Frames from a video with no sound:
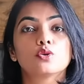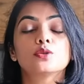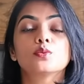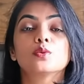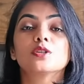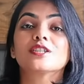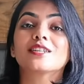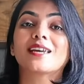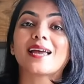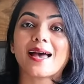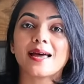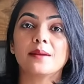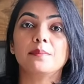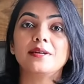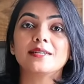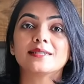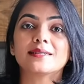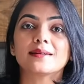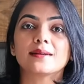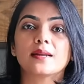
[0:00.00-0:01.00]
which can be
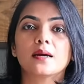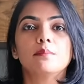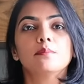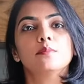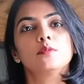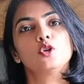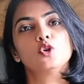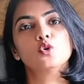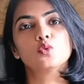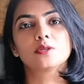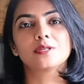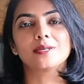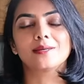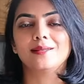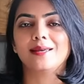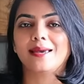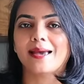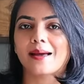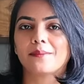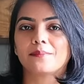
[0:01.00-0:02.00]
set up using
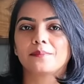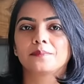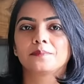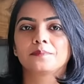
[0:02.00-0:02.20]
the app.